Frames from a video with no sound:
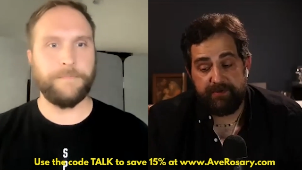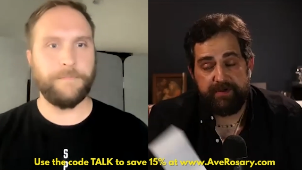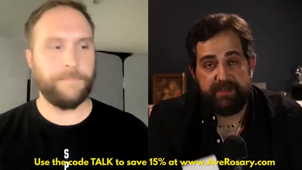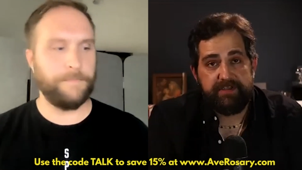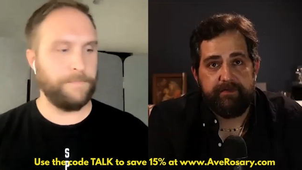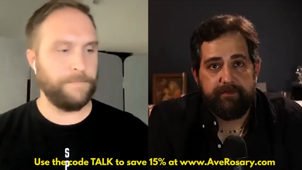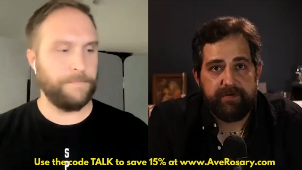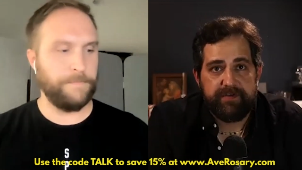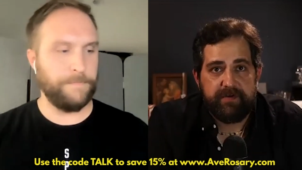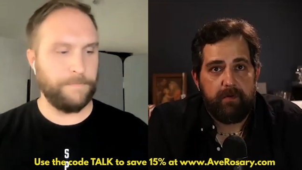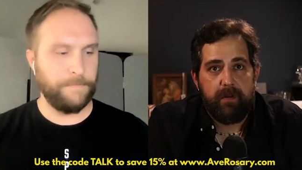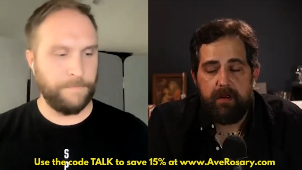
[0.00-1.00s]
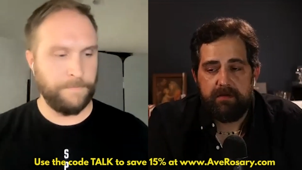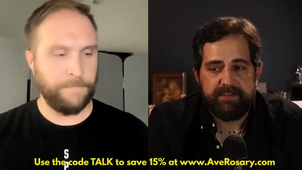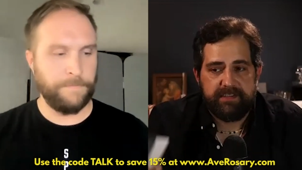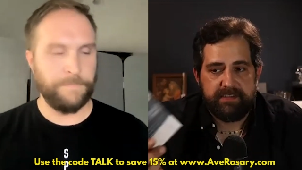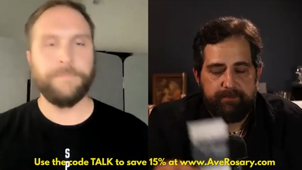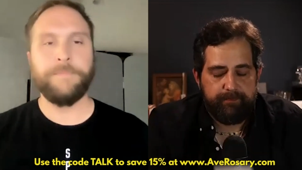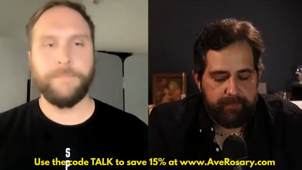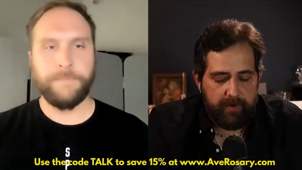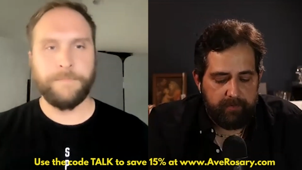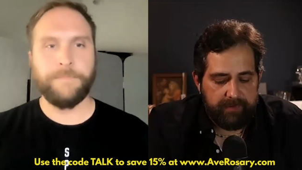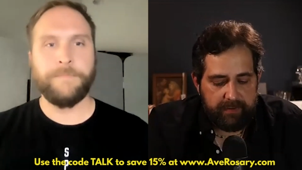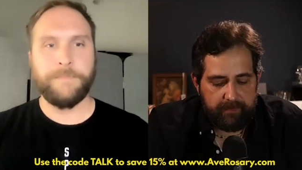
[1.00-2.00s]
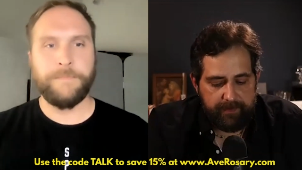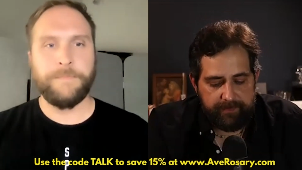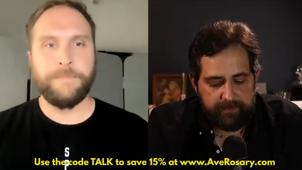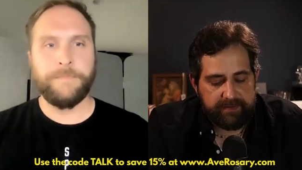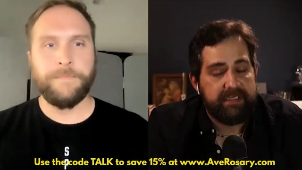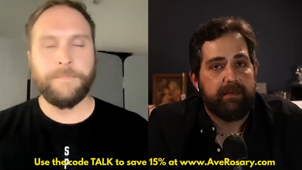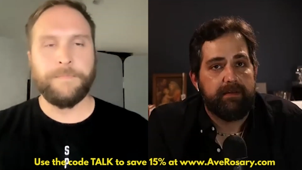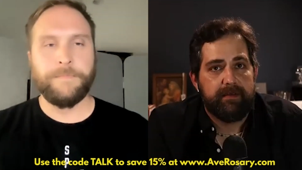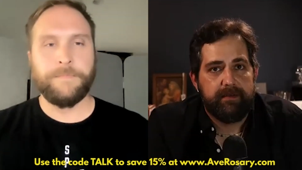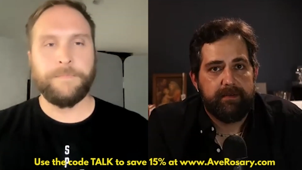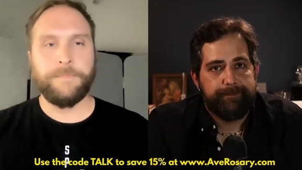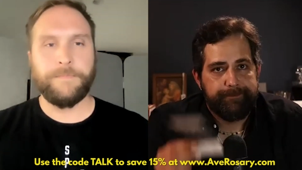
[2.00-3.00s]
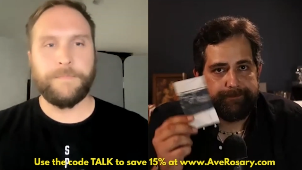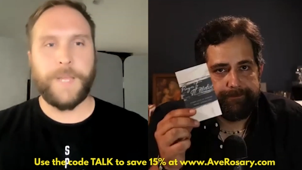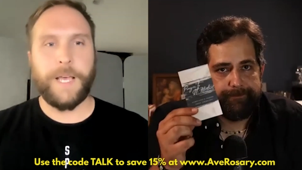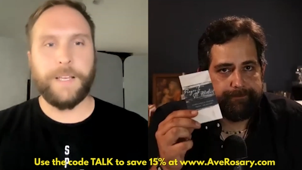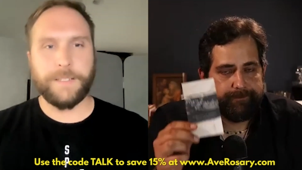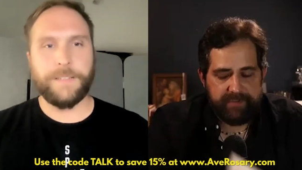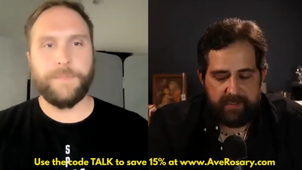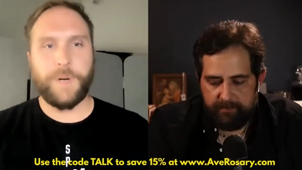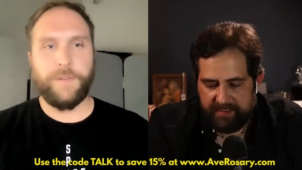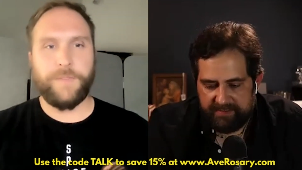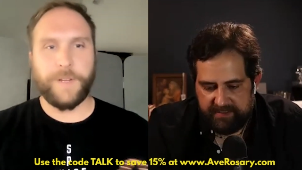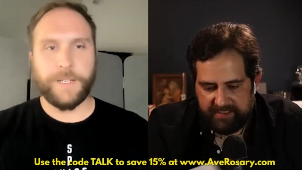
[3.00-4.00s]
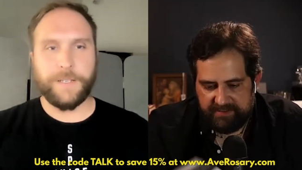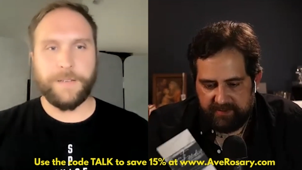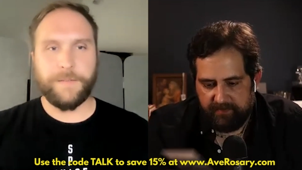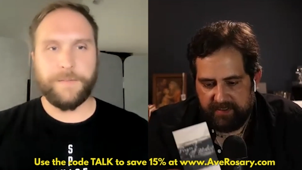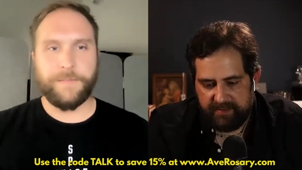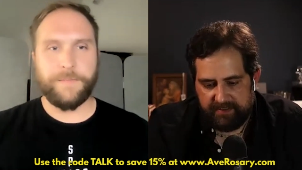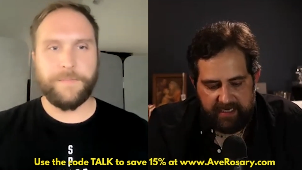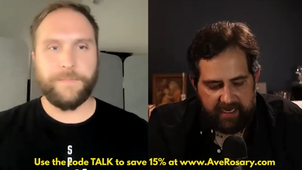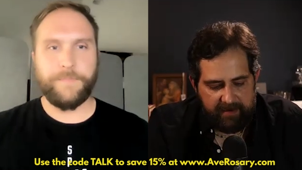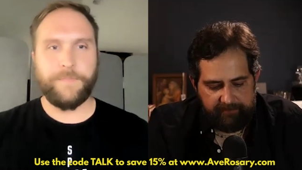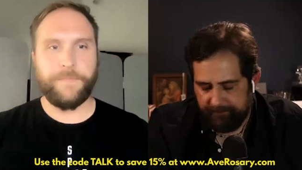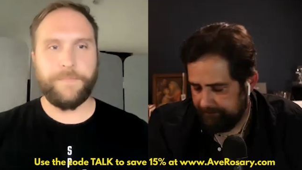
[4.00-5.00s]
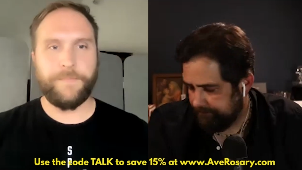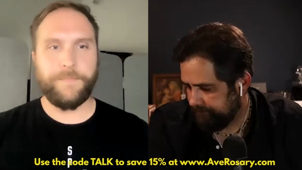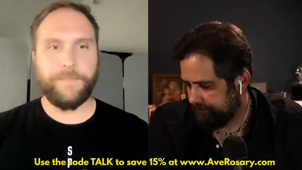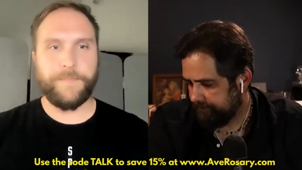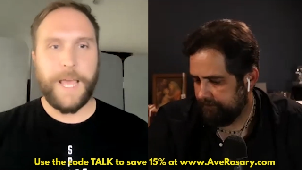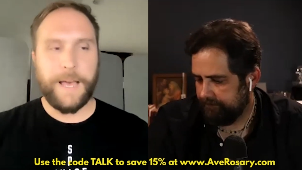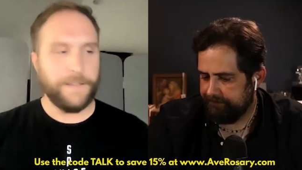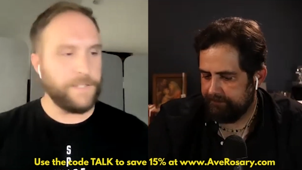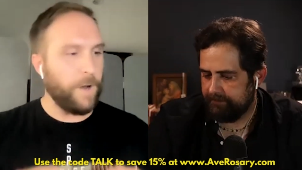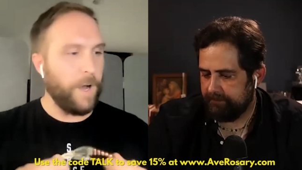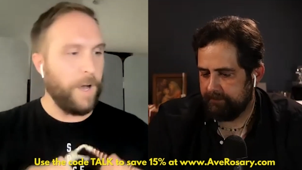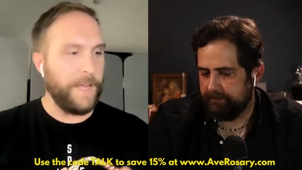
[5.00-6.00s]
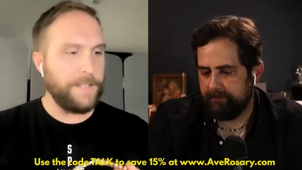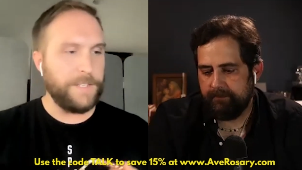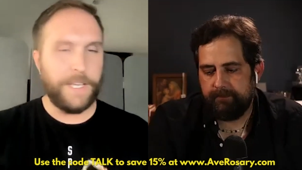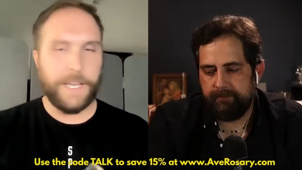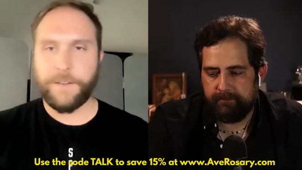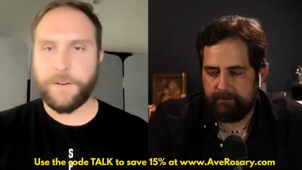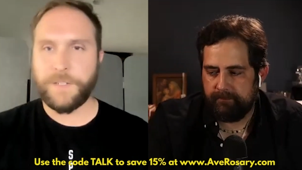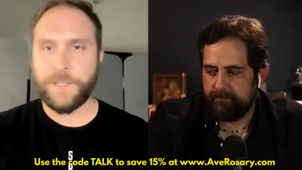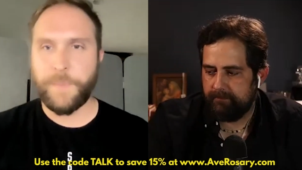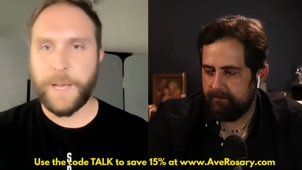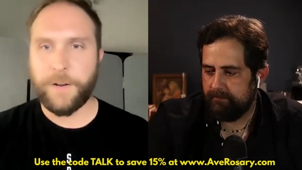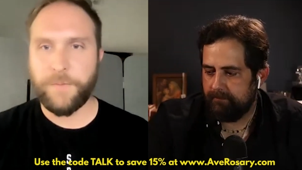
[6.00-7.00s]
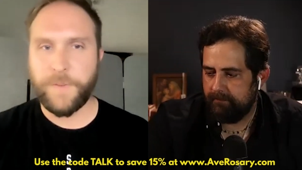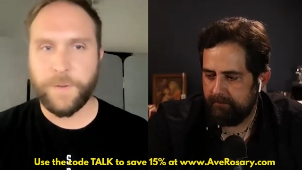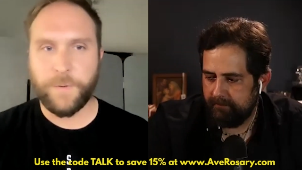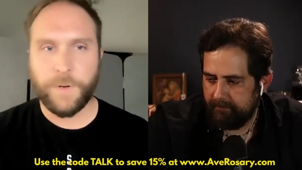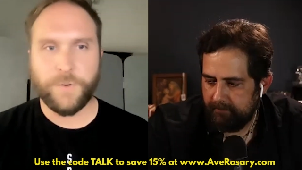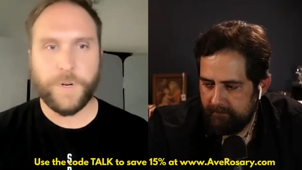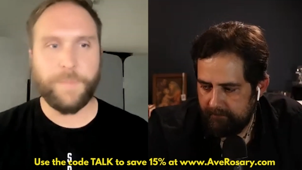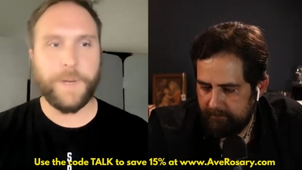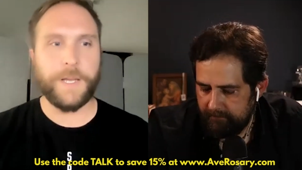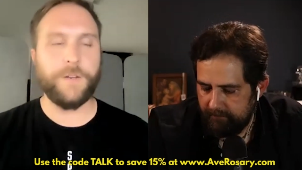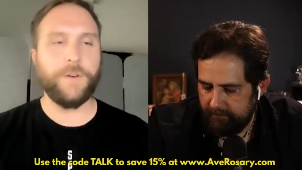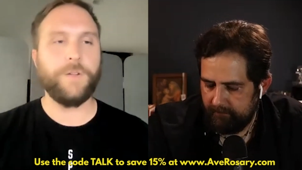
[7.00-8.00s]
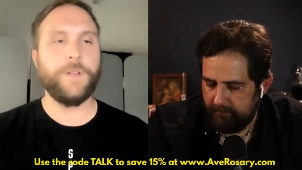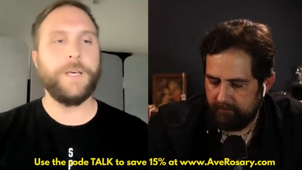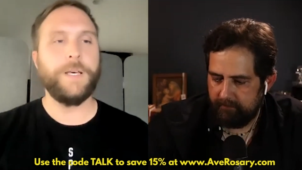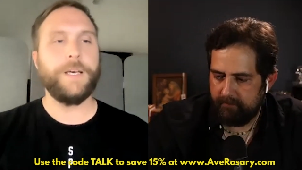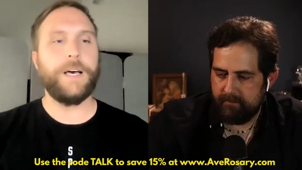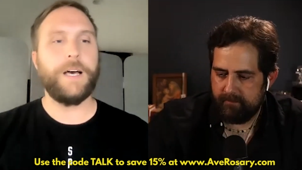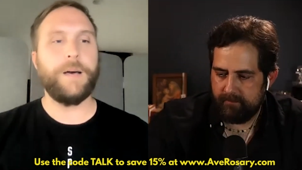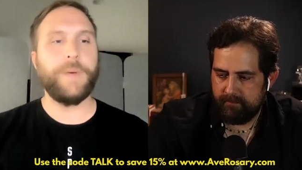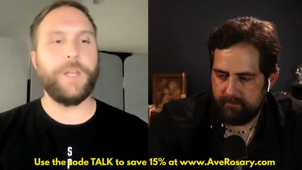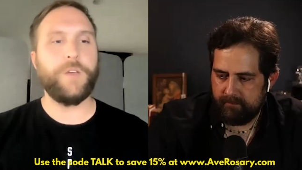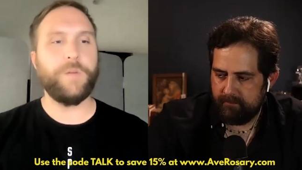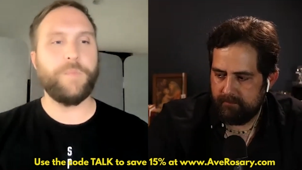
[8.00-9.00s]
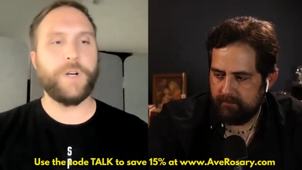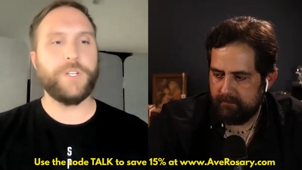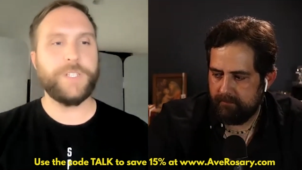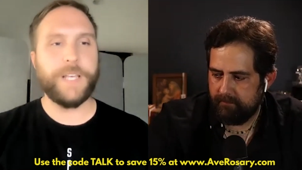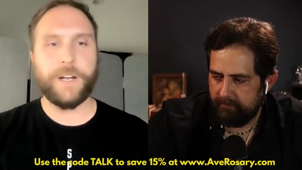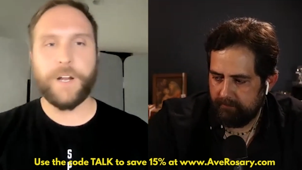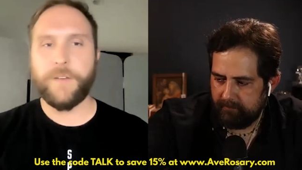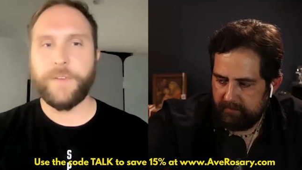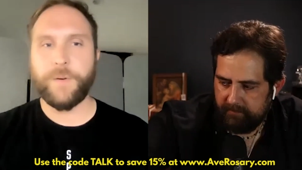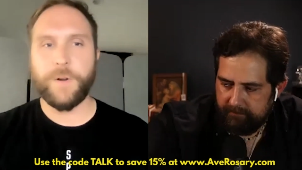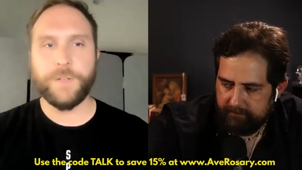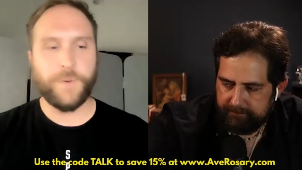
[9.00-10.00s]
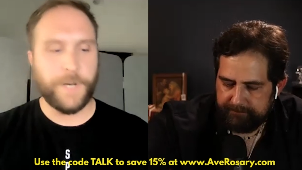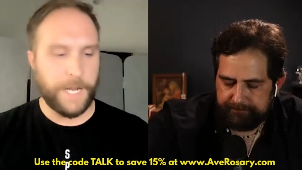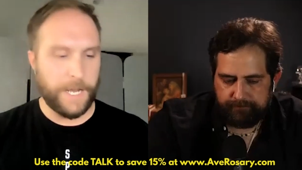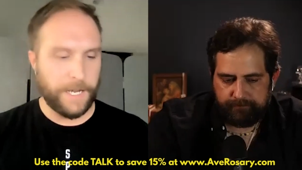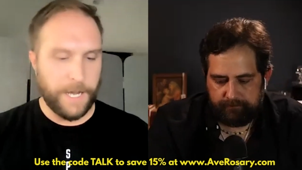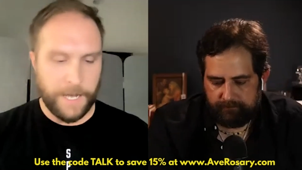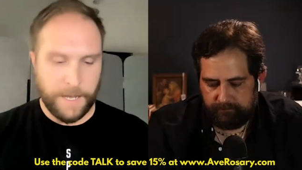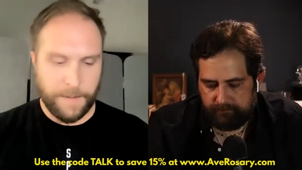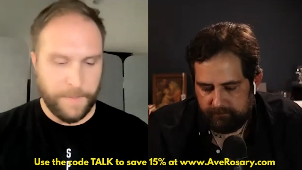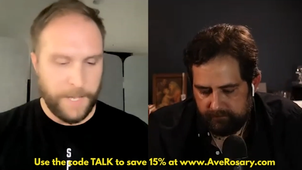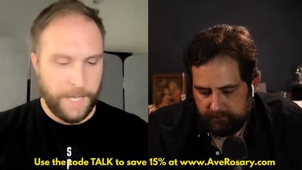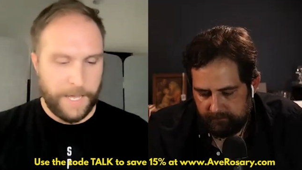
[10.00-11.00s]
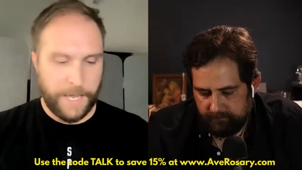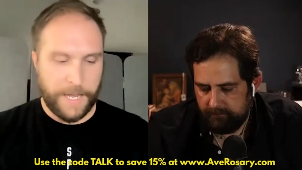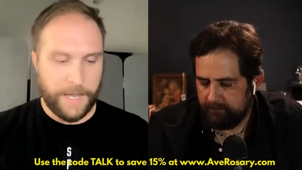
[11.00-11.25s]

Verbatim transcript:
Speaker 1: tradition for so long since Pope Leo the 13th. Yes. So that's a great thing to have.
Speaker 2: Yeah. So all that together is the Battlefield Rosary Bundle, and you can purchase that on AveRosary.com